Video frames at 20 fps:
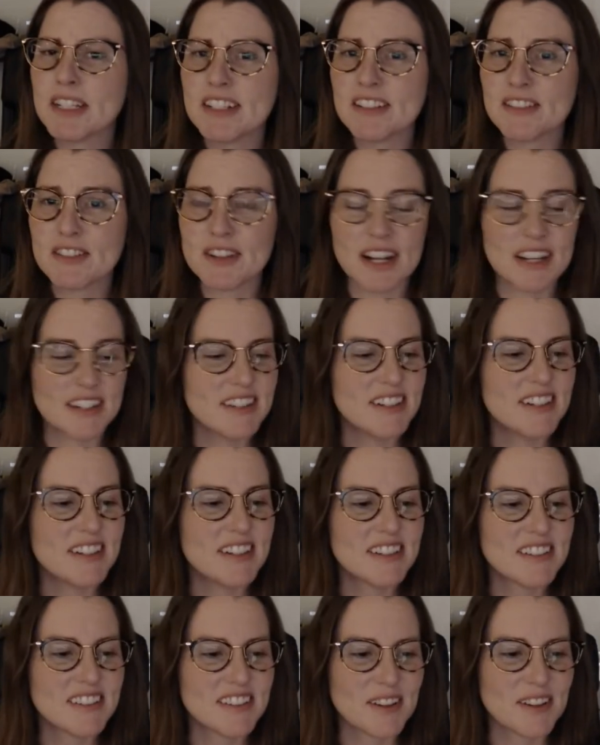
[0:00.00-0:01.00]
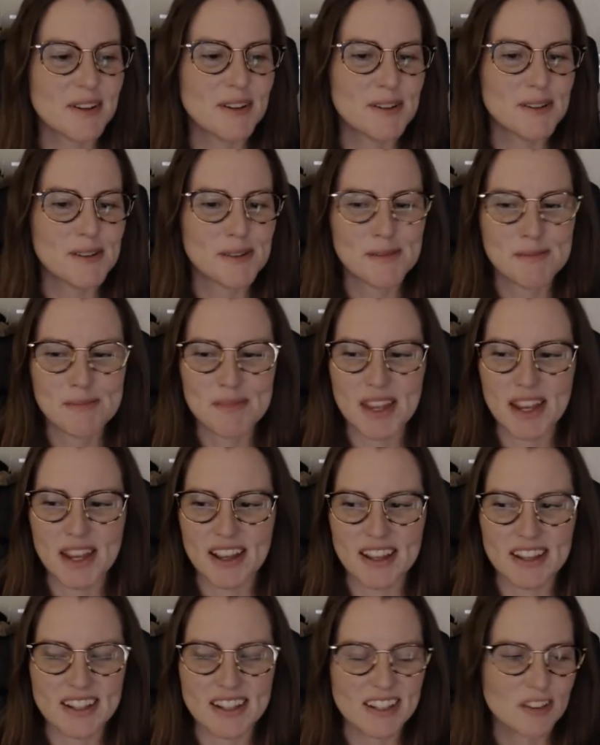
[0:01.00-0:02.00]
distracting, so
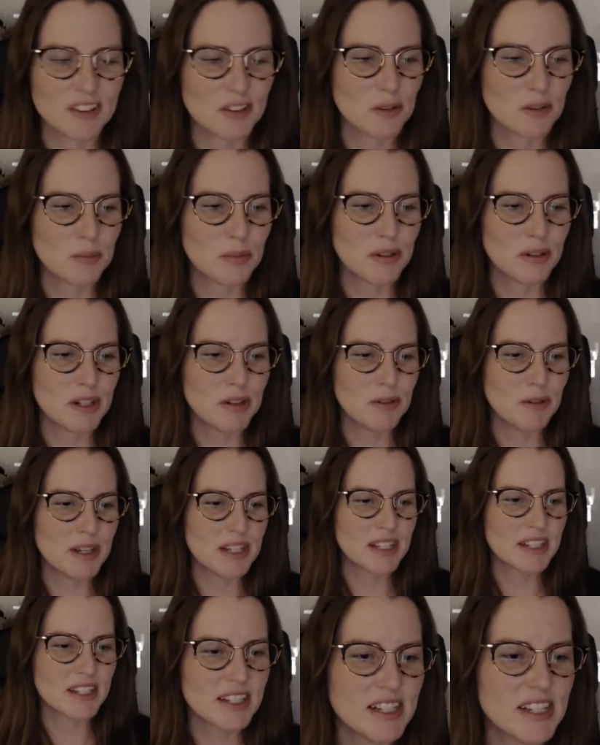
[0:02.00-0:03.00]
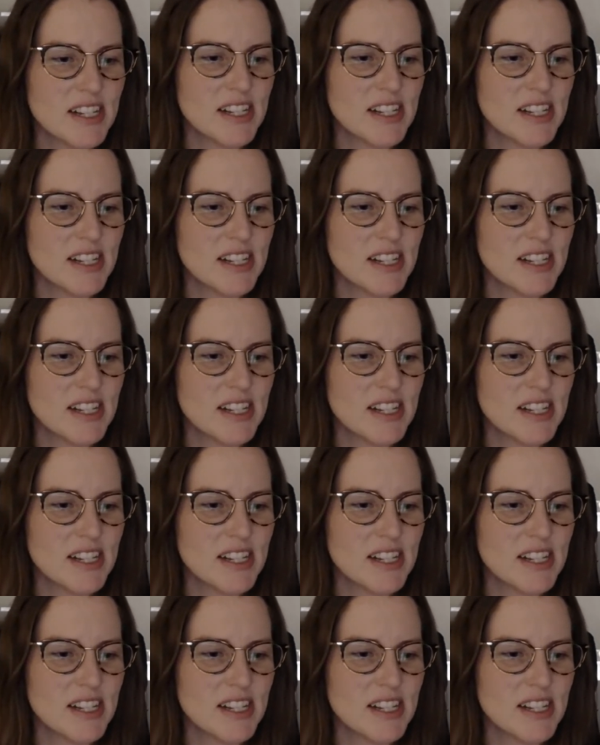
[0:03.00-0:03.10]
it gets old pretty quick.